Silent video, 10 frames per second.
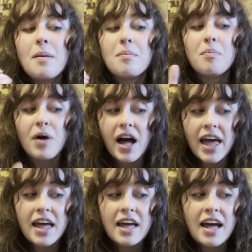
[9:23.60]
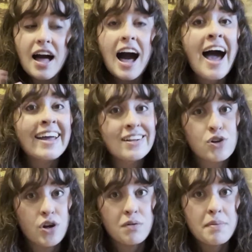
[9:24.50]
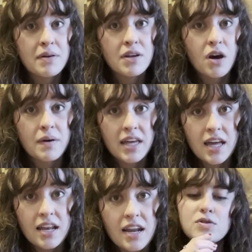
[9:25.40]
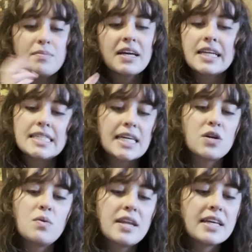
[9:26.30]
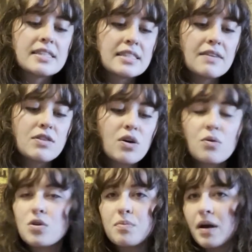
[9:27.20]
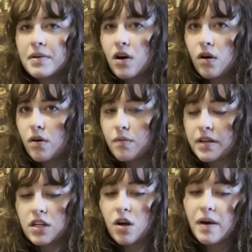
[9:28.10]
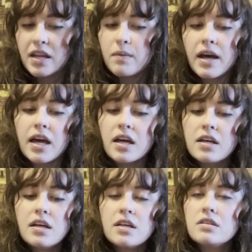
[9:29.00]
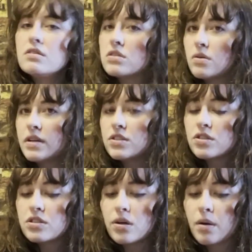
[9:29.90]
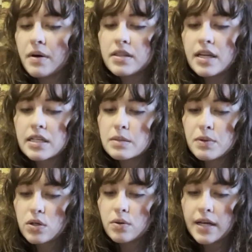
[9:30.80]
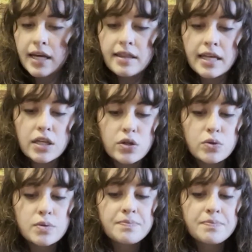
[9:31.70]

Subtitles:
but I didn't know about it going in. So I'm not going to say who it is, even though you probably all already know anyway. So let's just talk about the next book, okay? Thank you.